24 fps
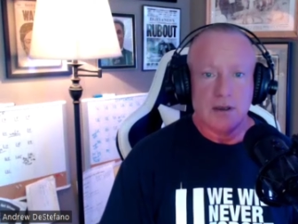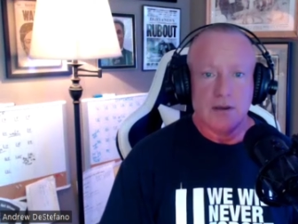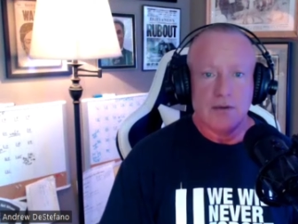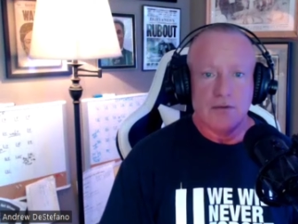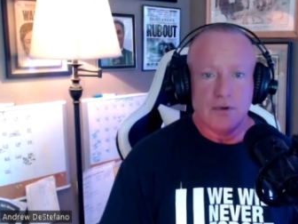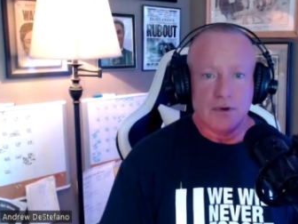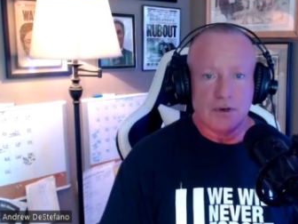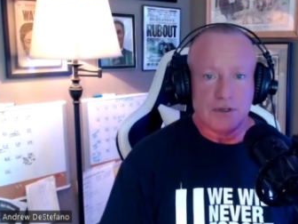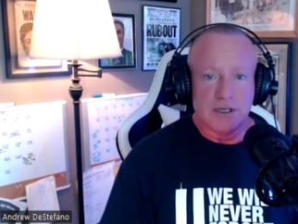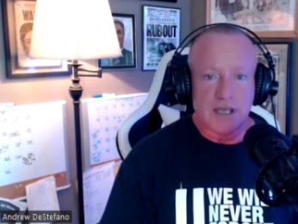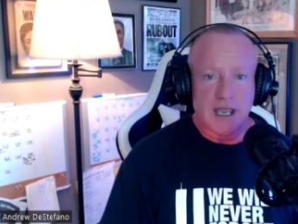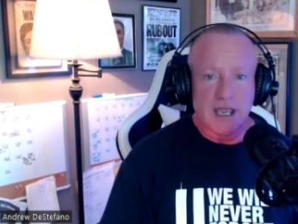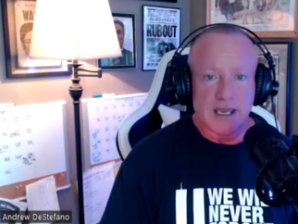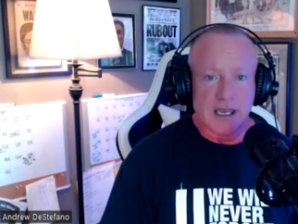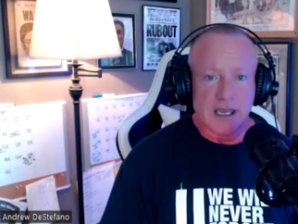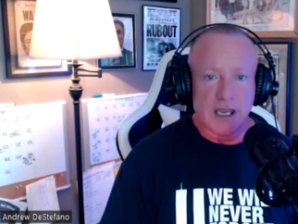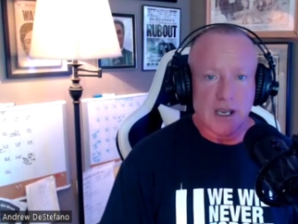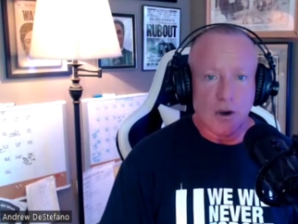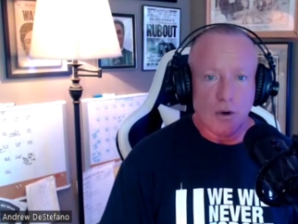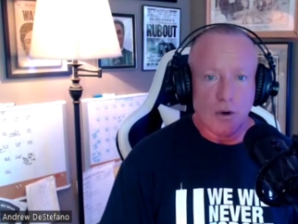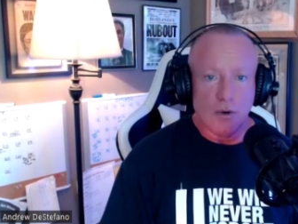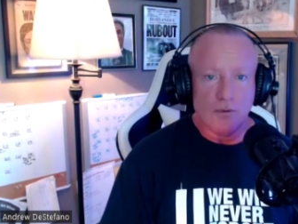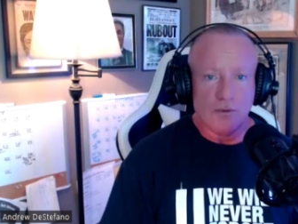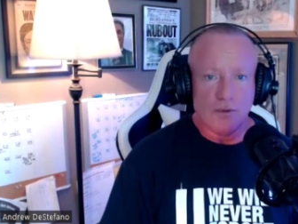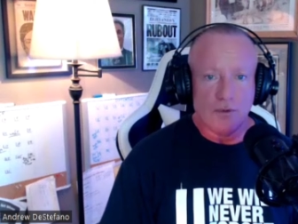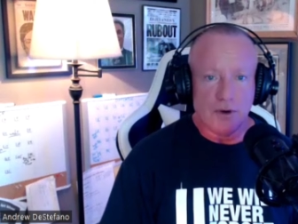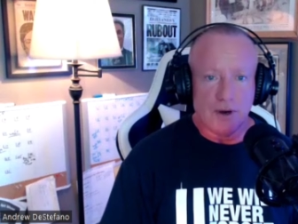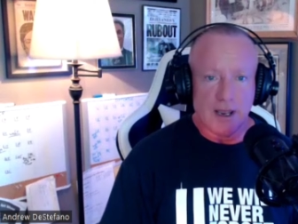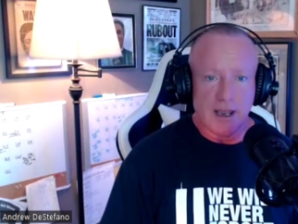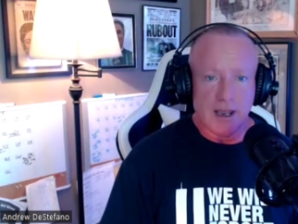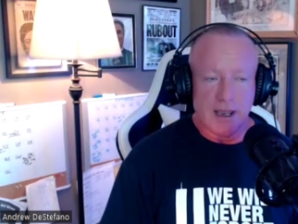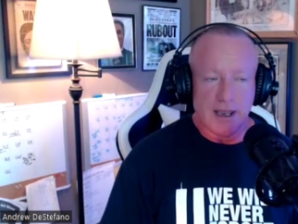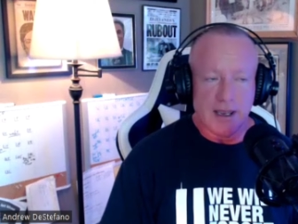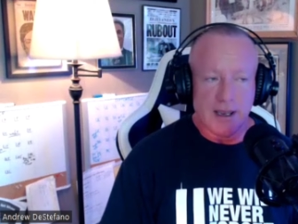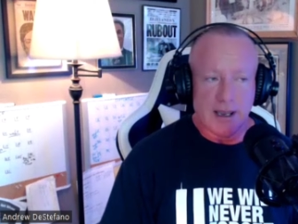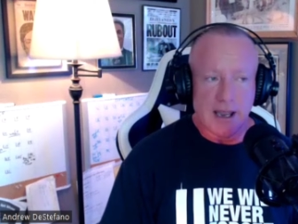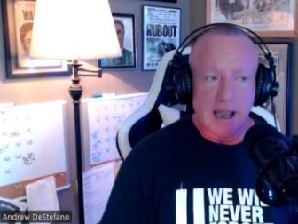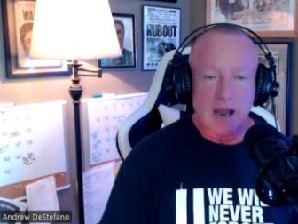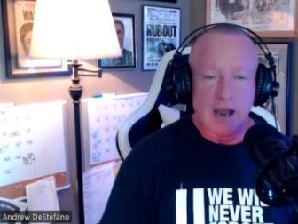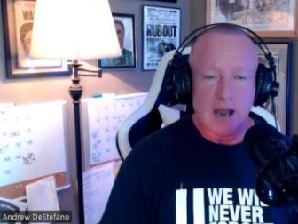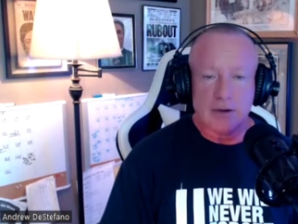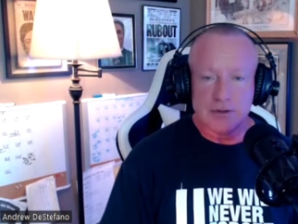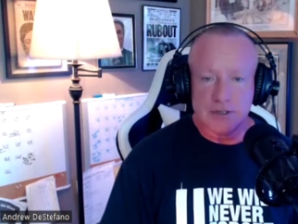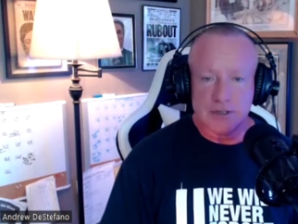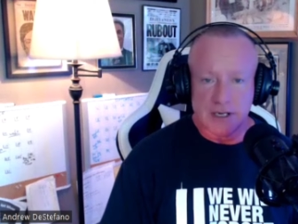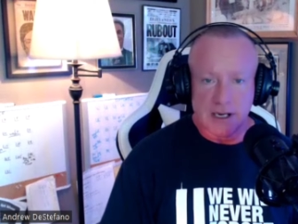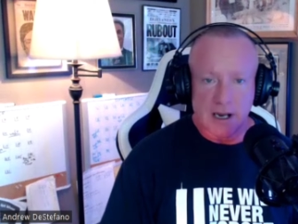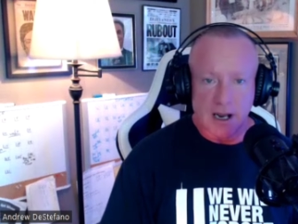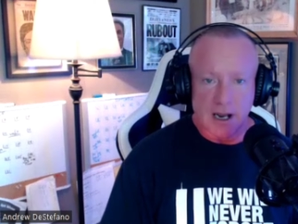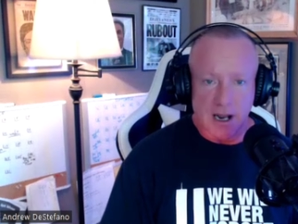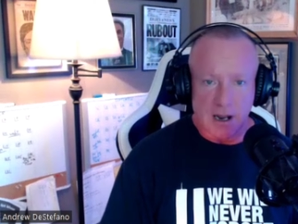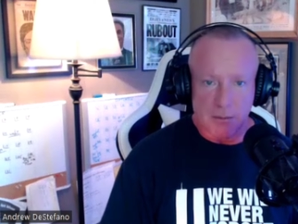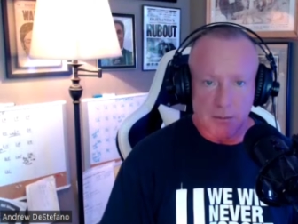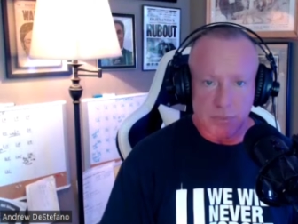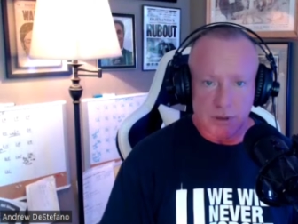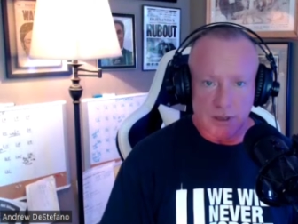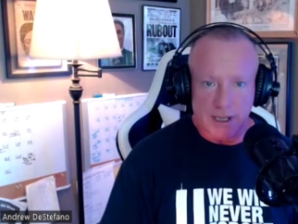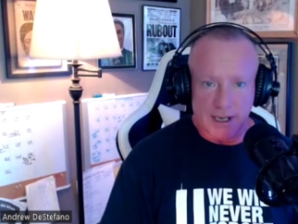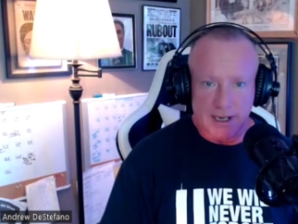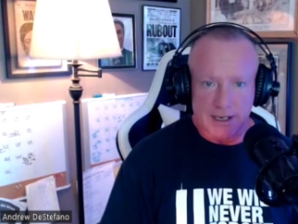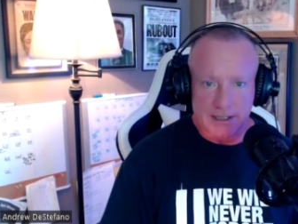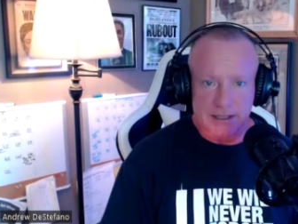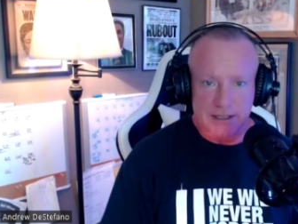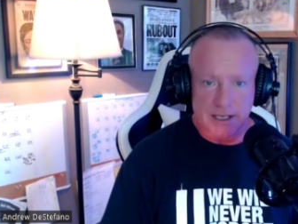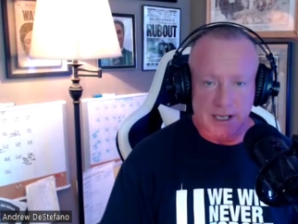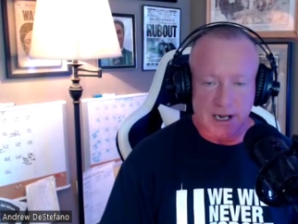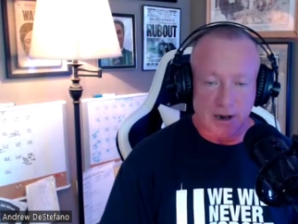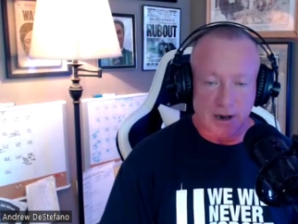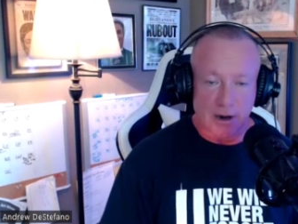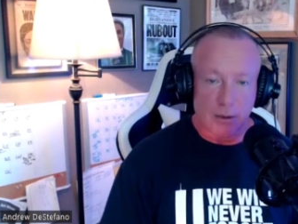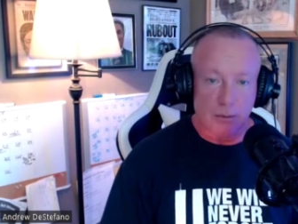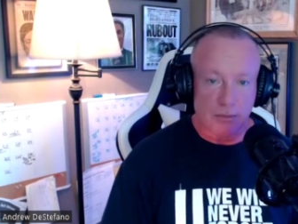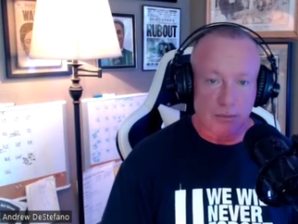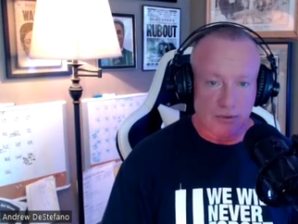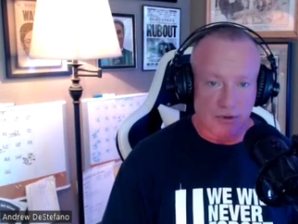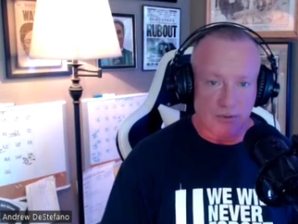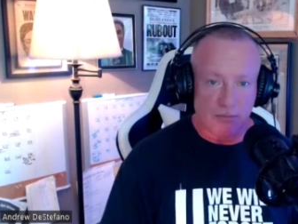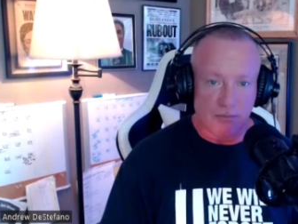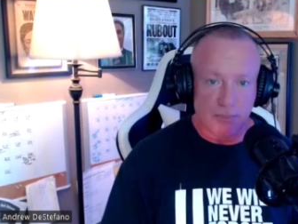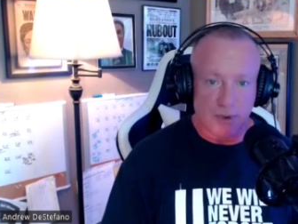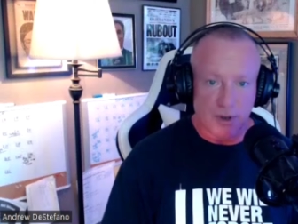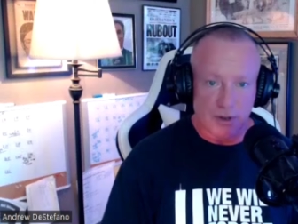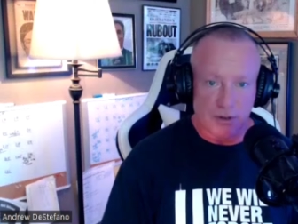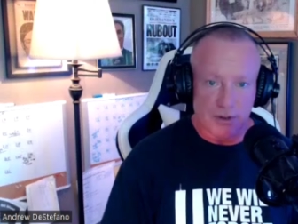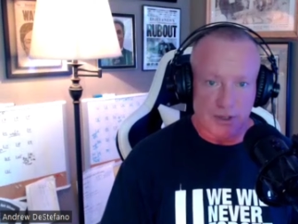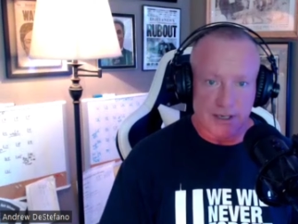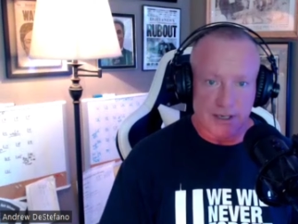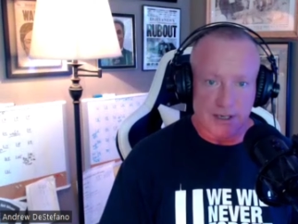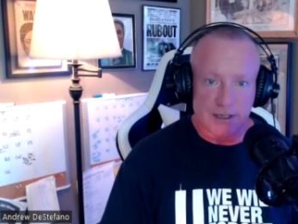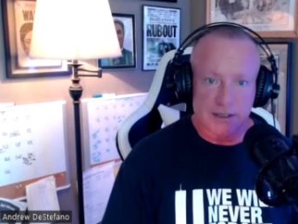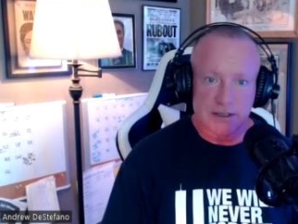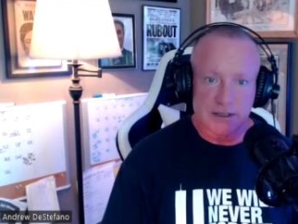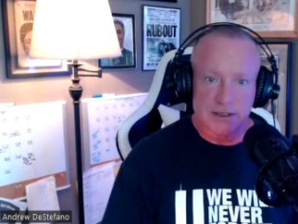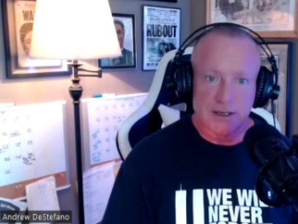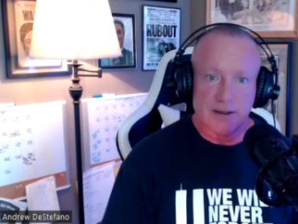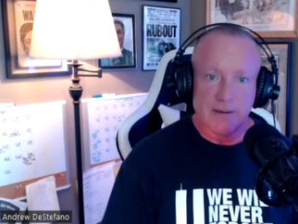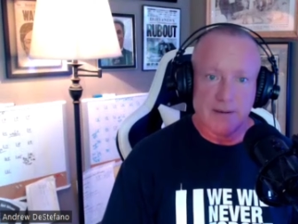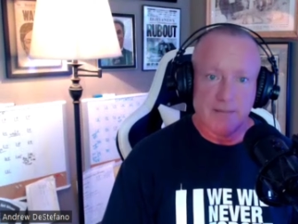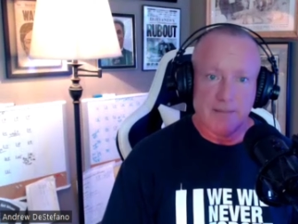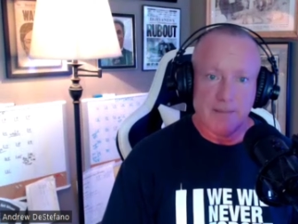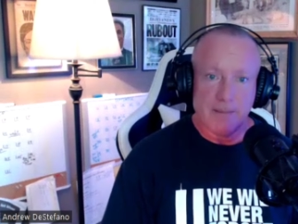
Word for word: for taking over a housing complex and a number of buildings